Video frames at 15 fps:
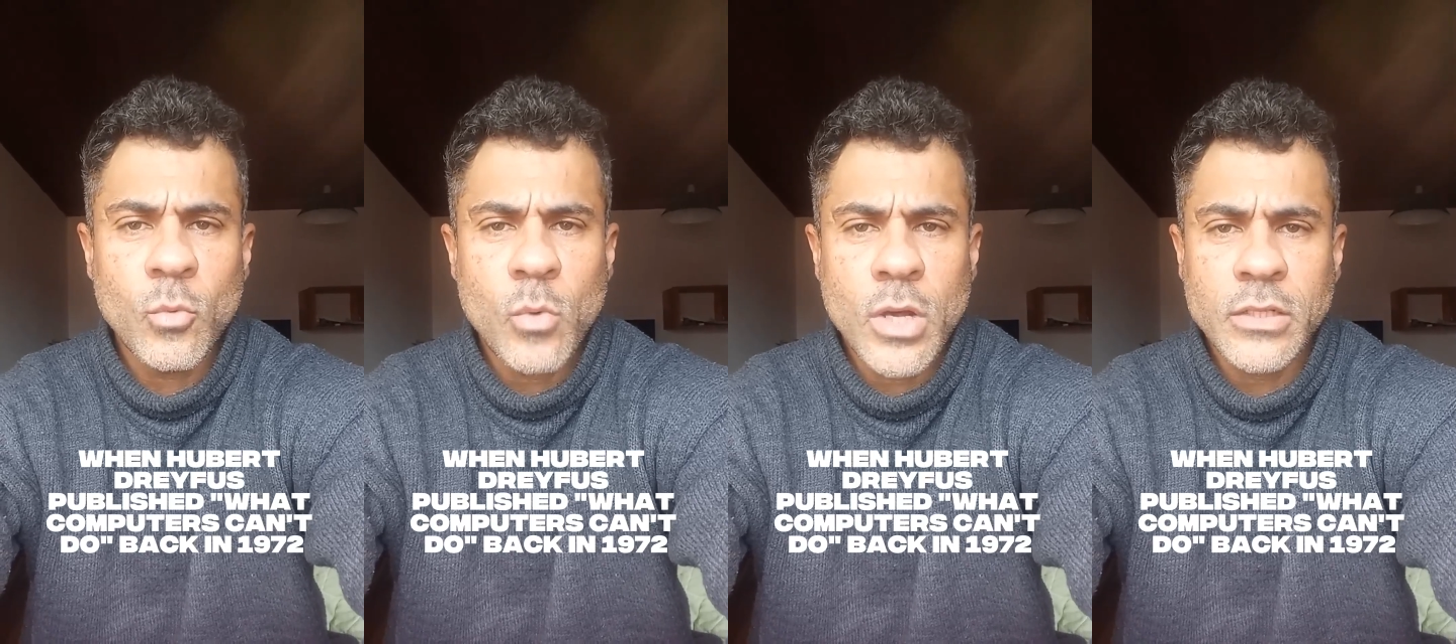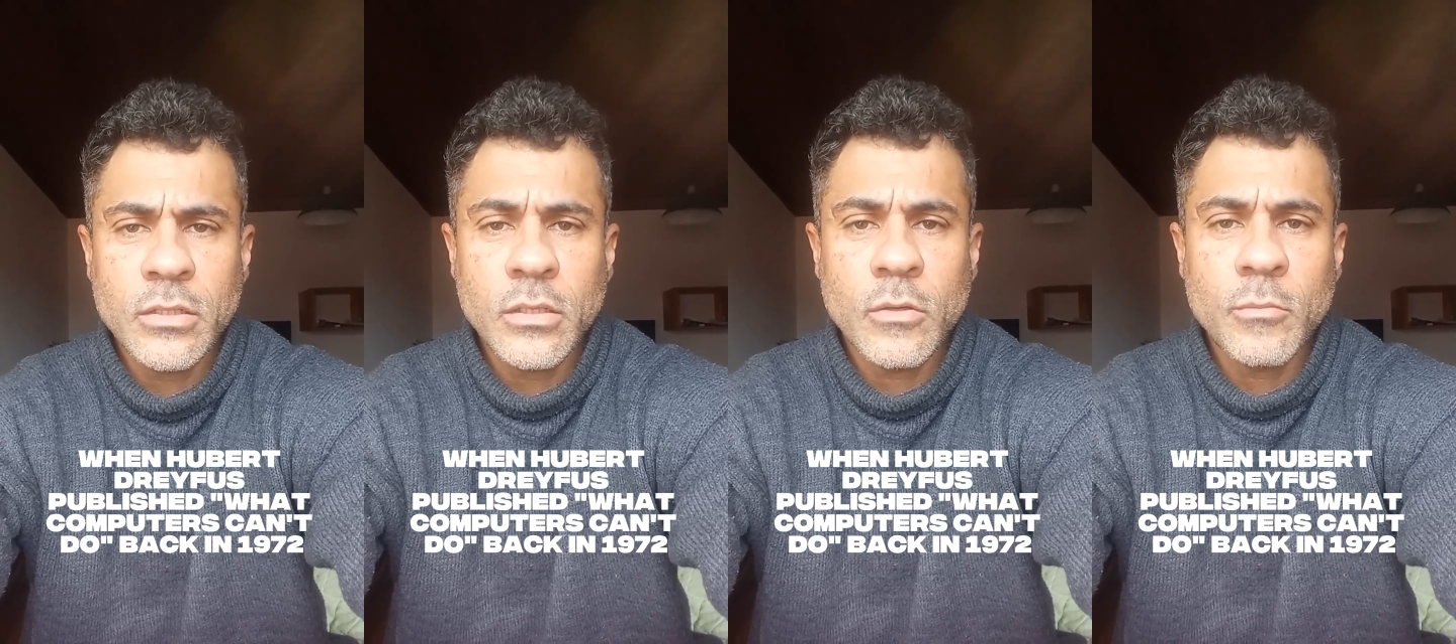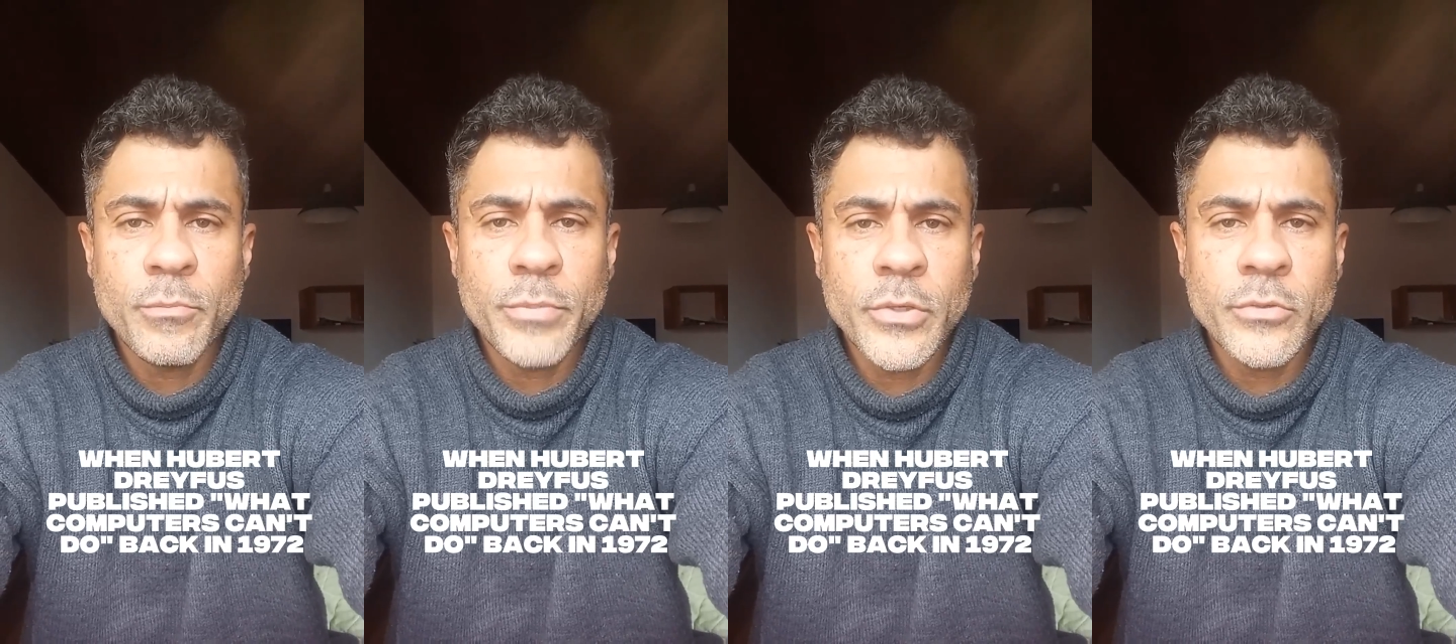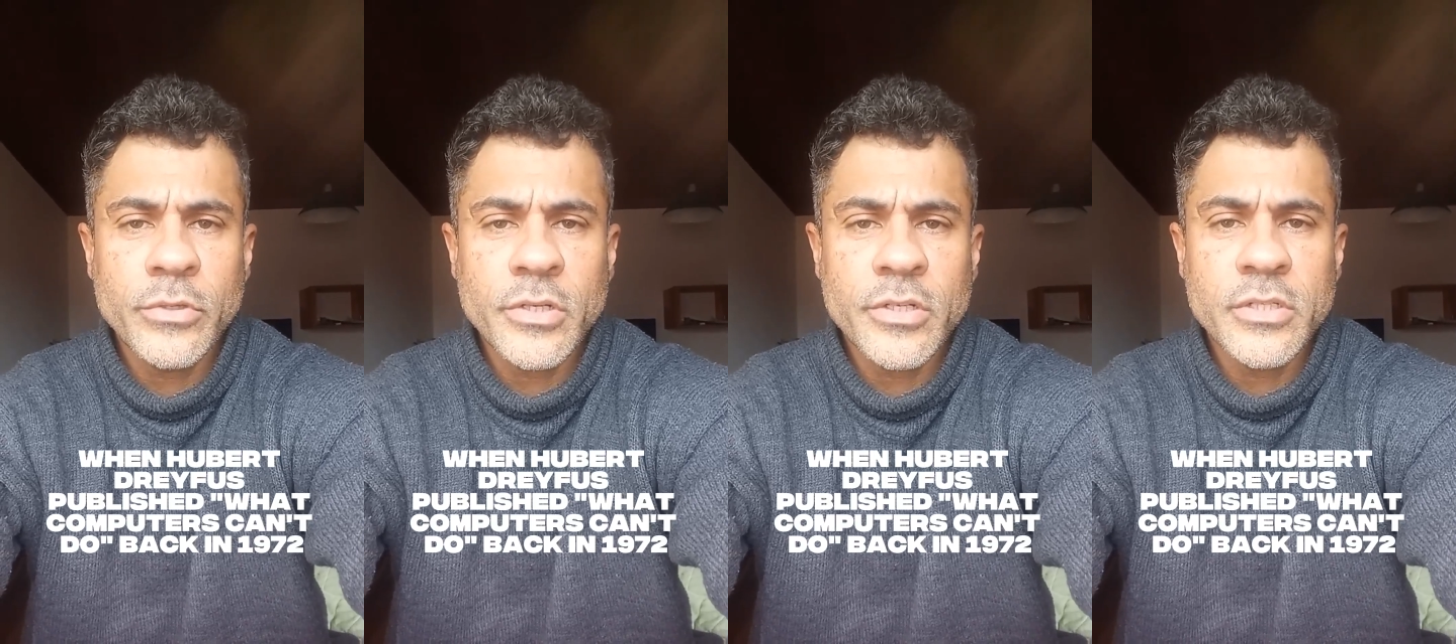What
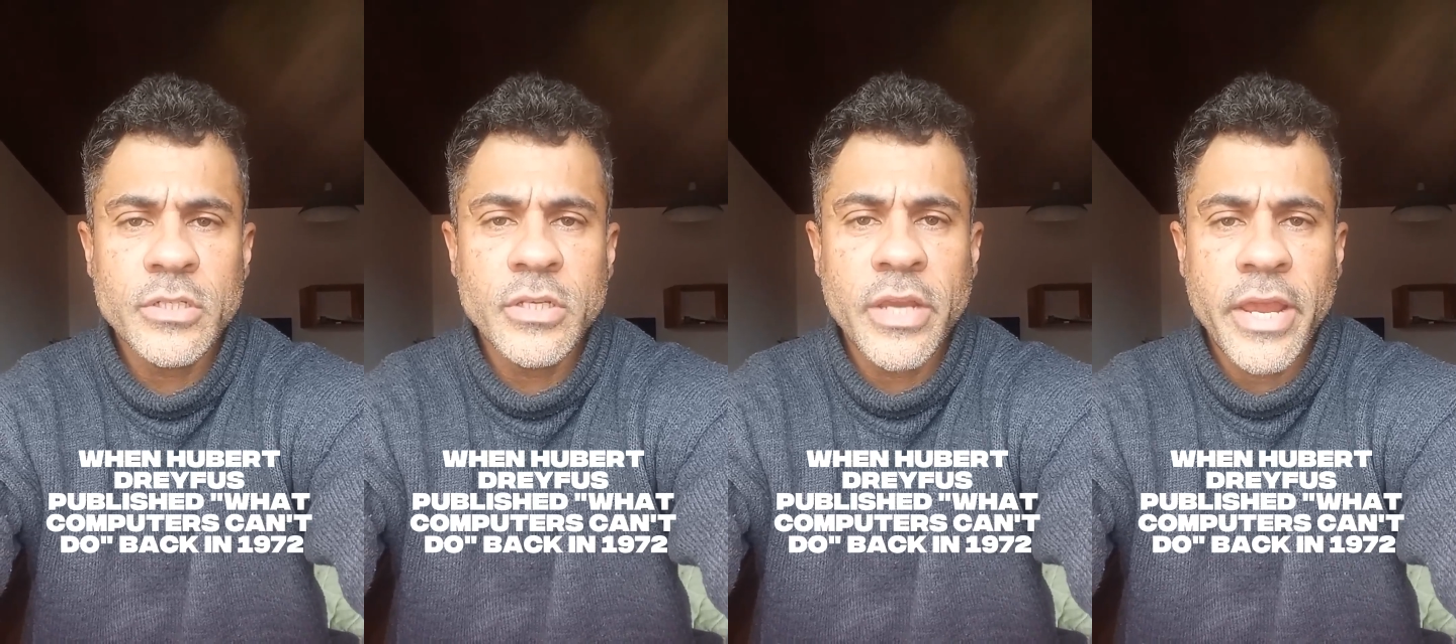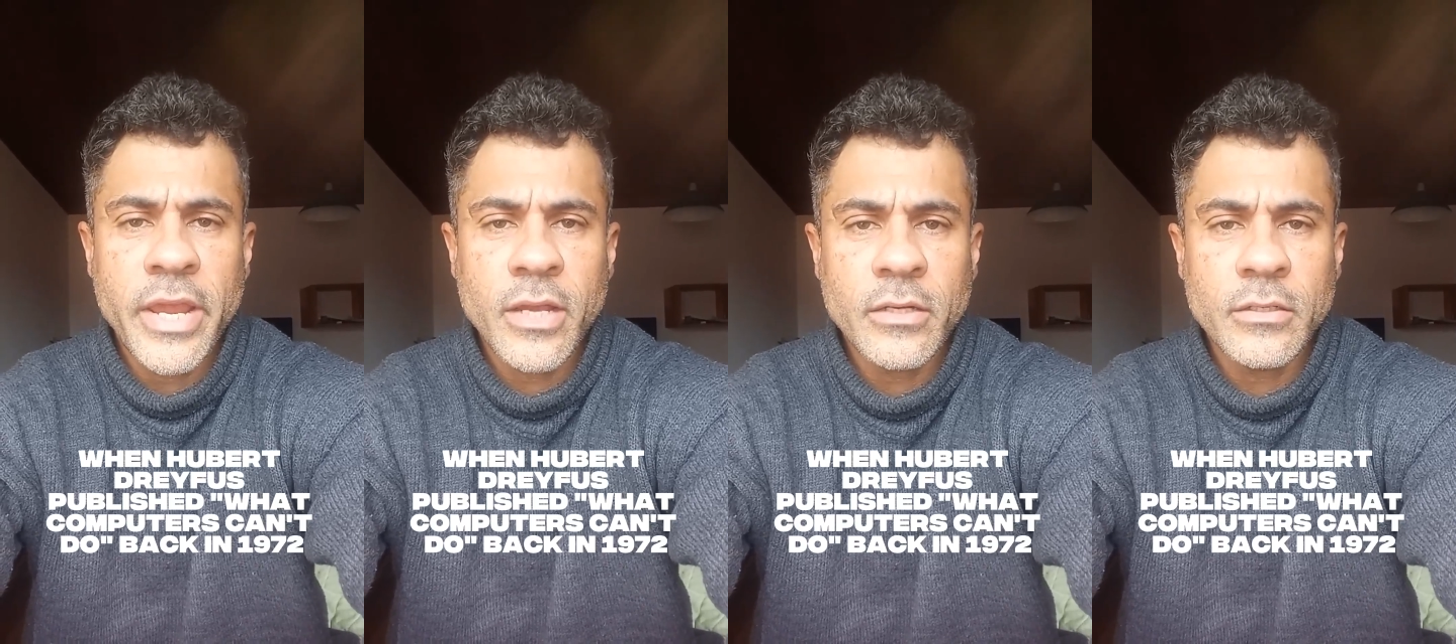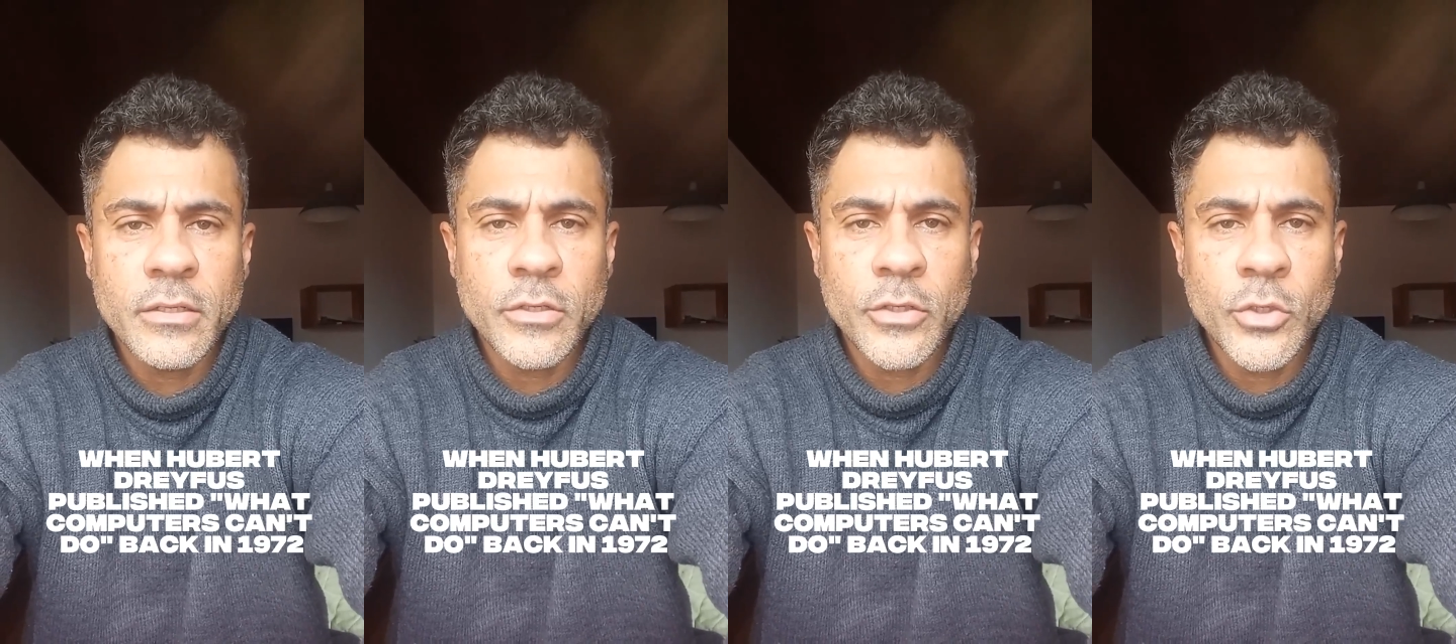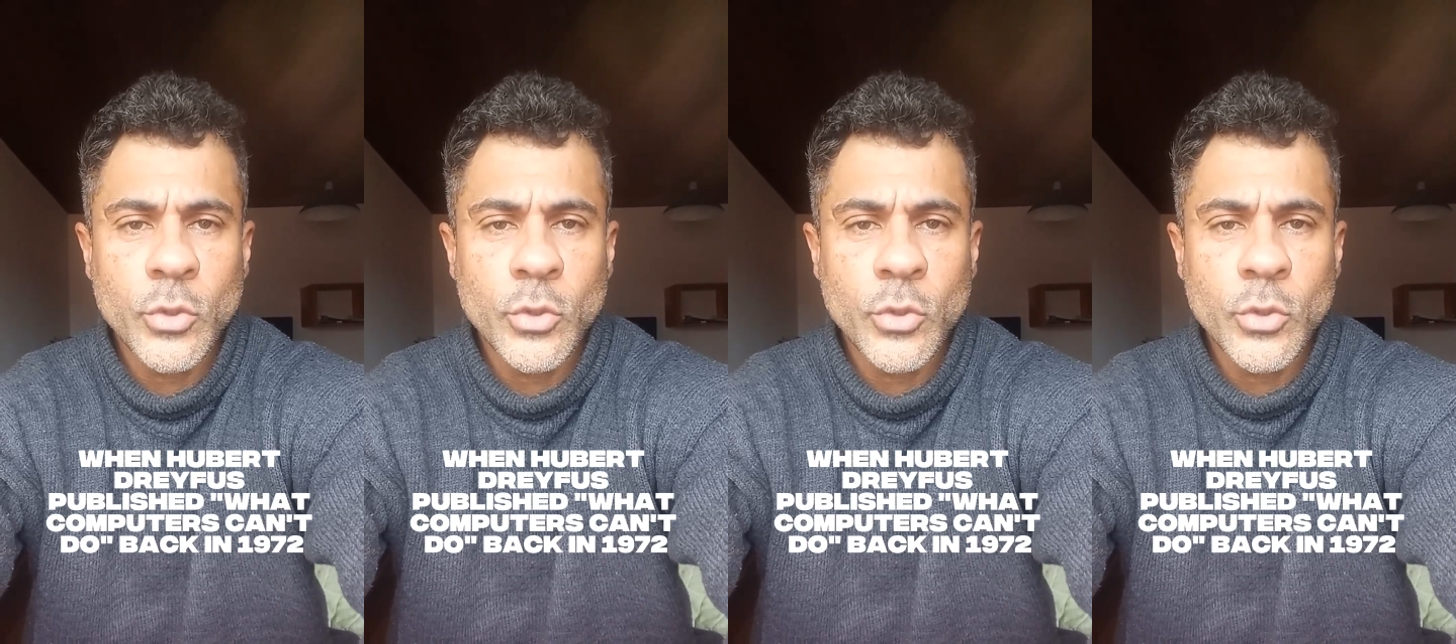Computers Can't